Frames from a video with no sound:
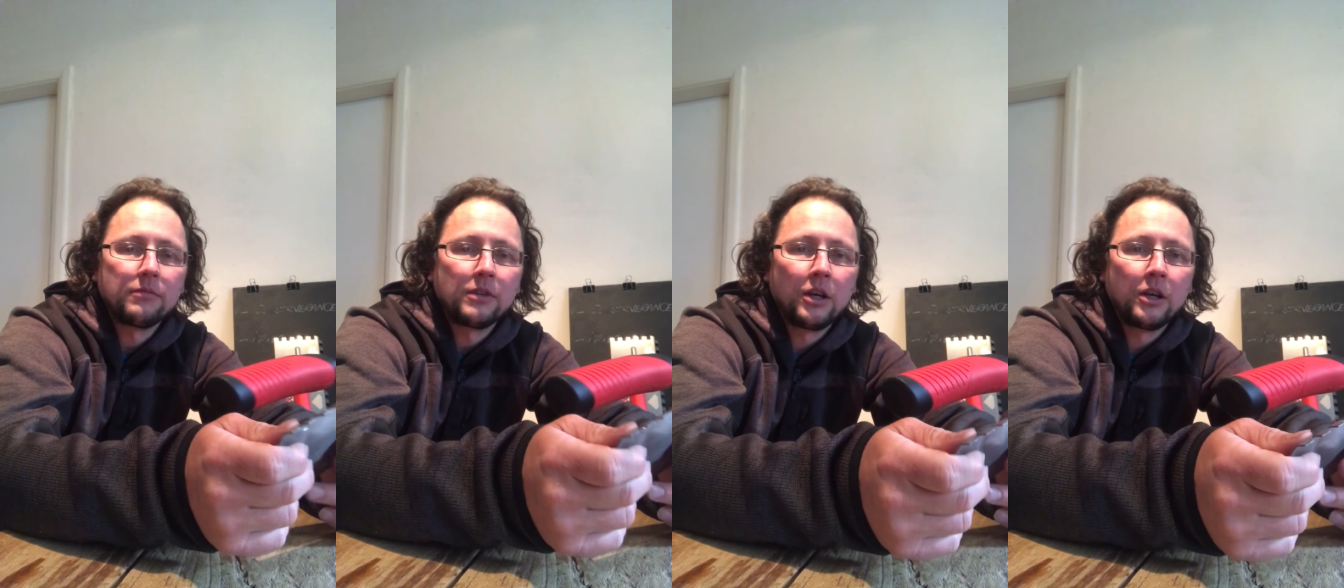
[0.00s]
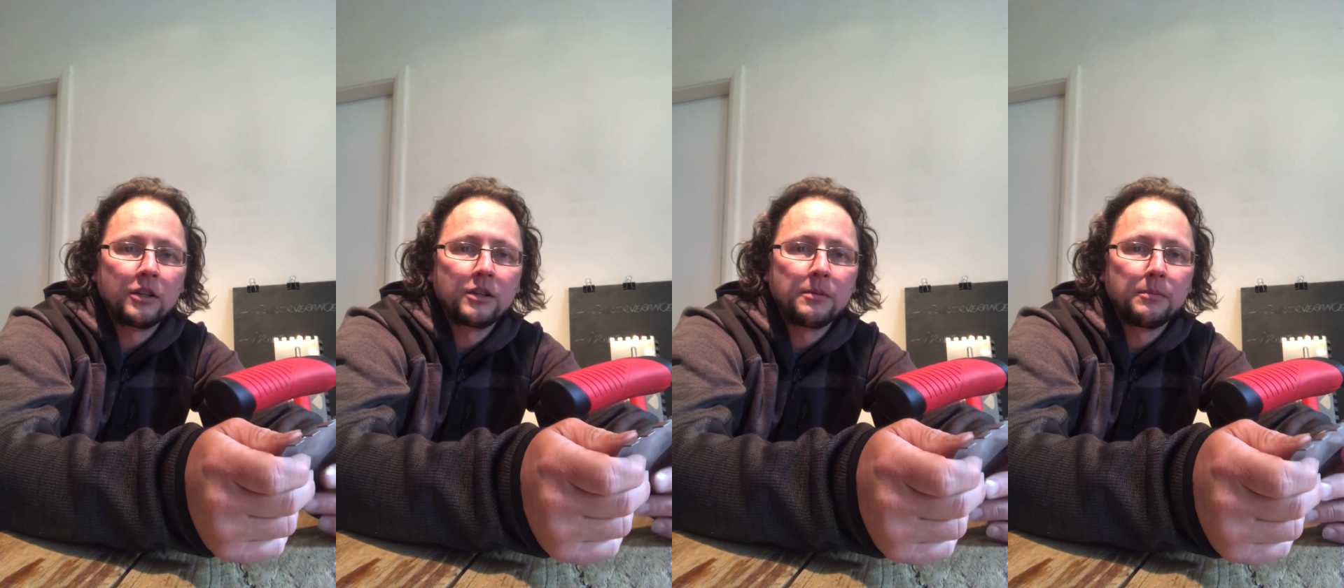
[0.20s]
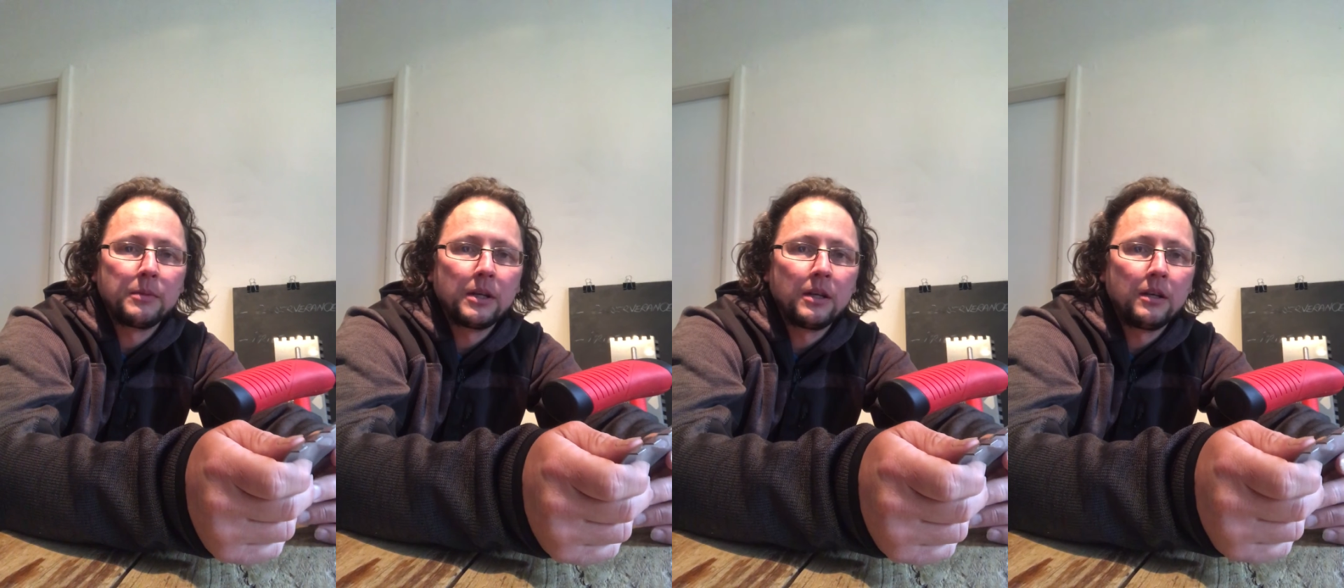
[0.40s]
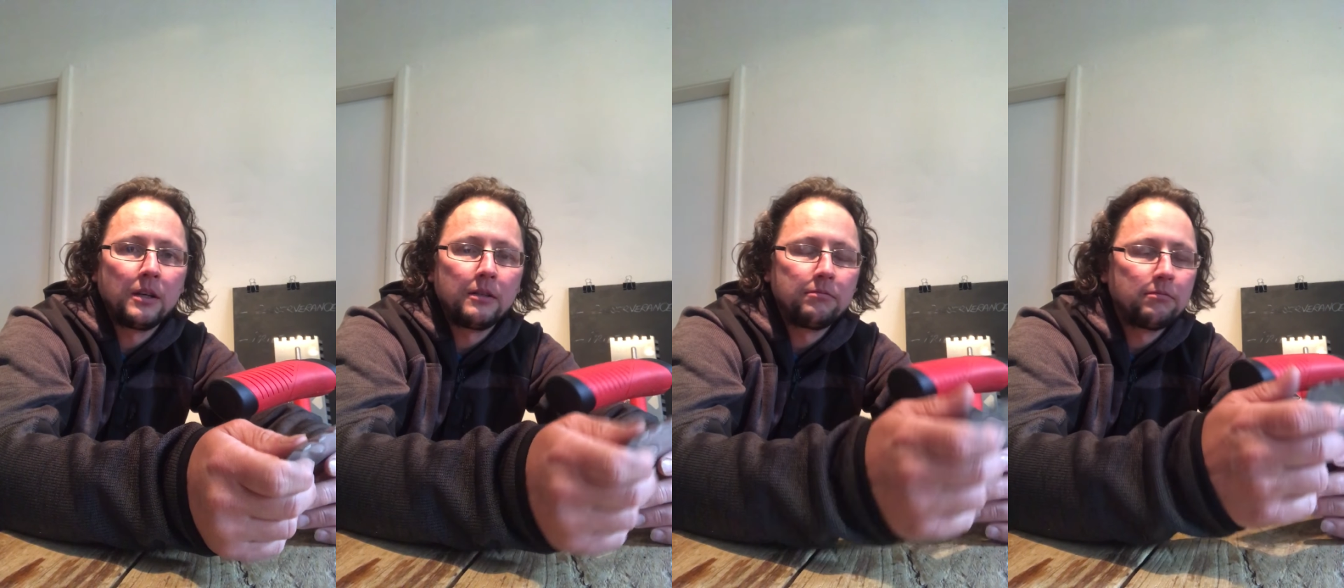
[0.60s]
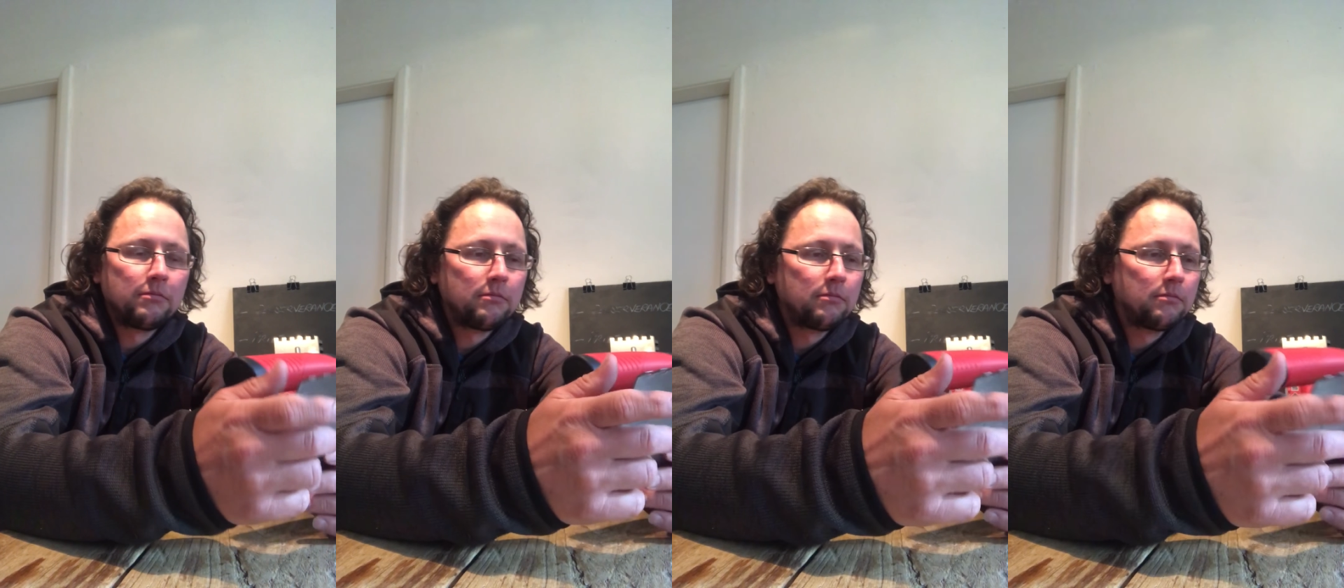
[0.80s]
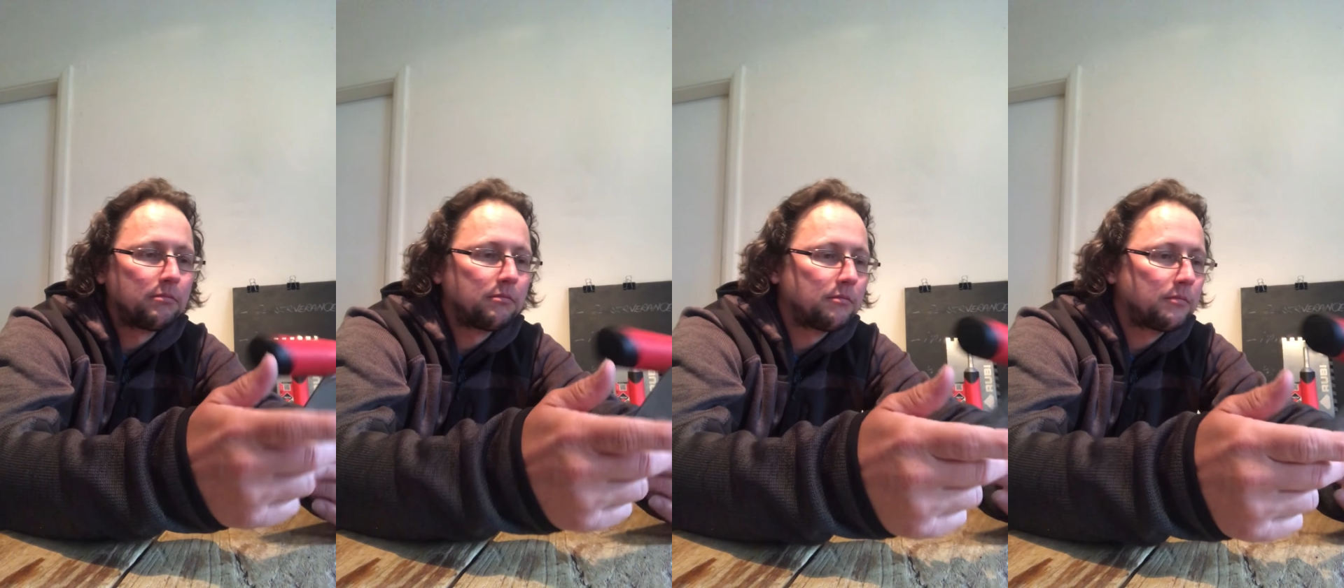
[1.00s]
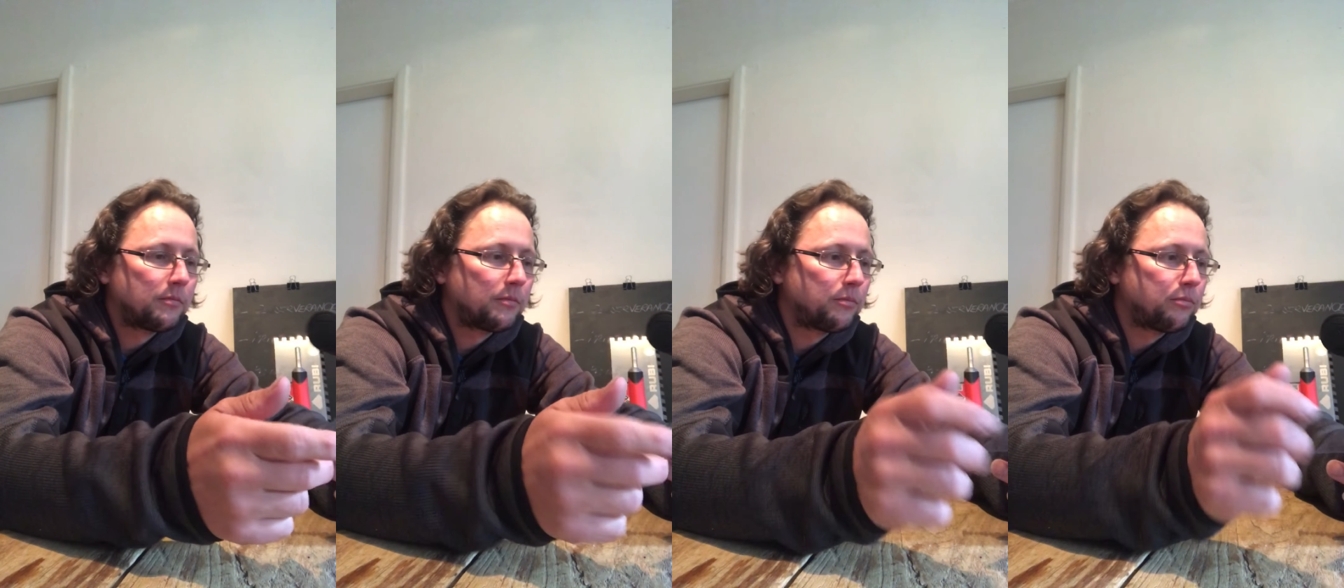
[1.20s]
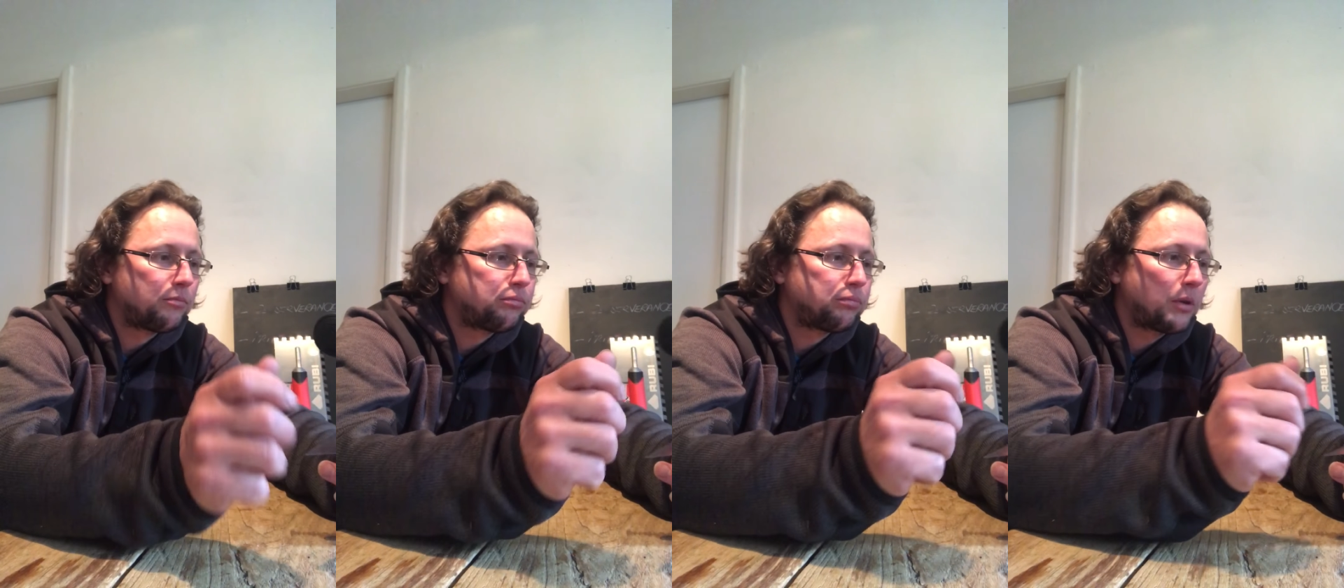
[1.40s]
liked them a lot.
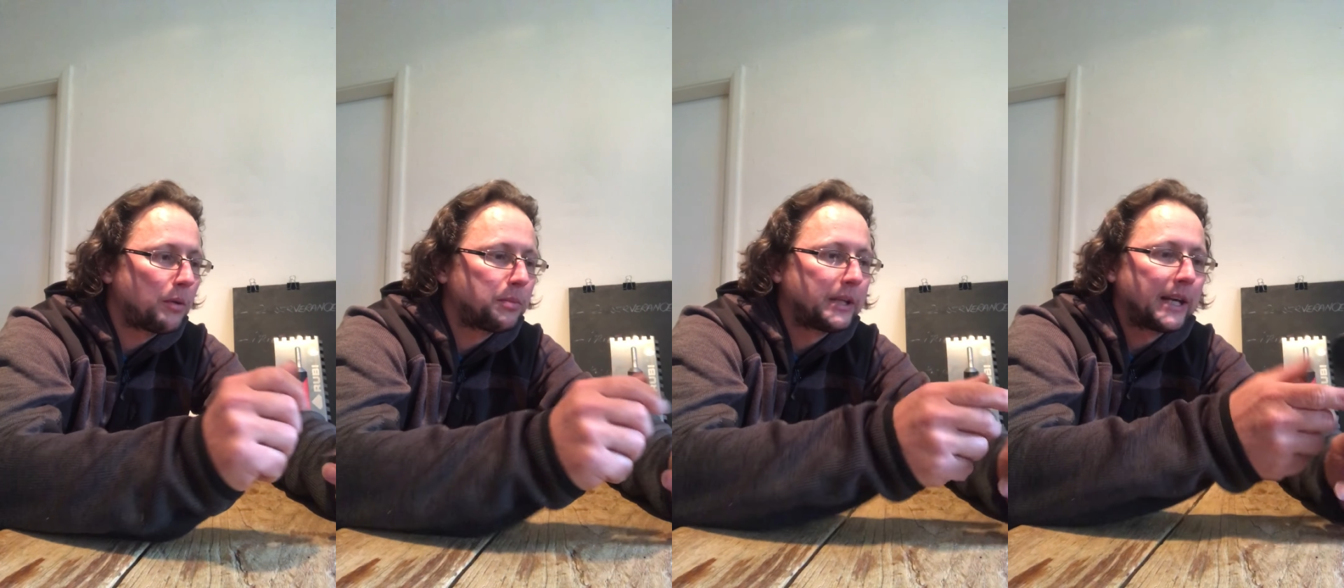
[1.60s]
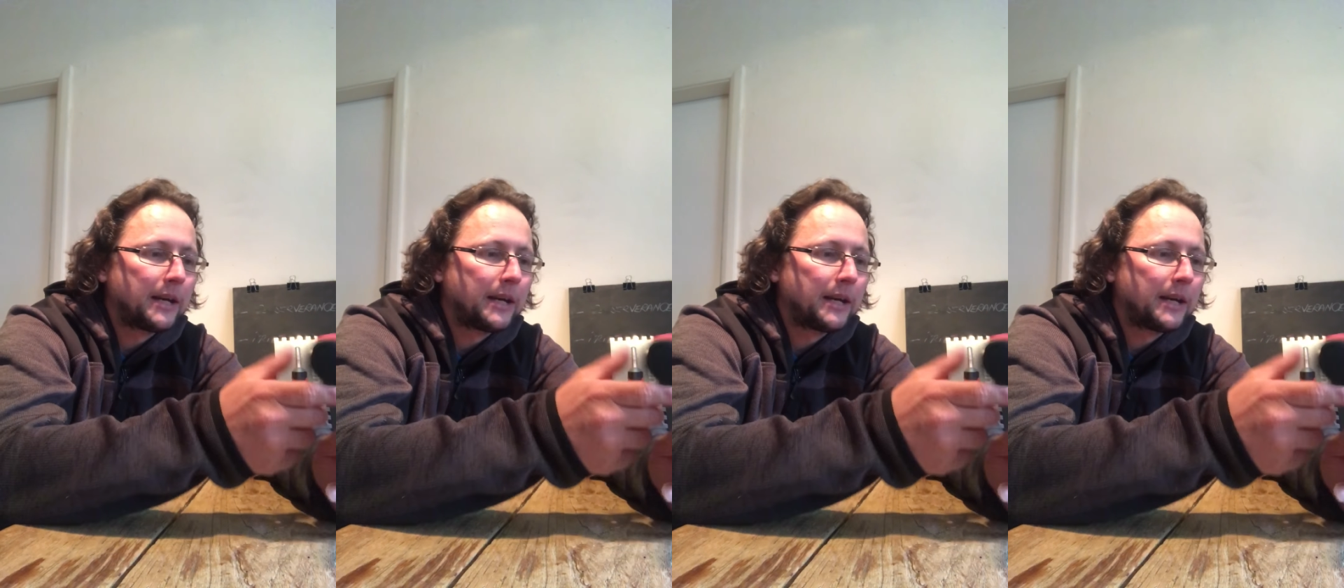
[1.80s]
Probably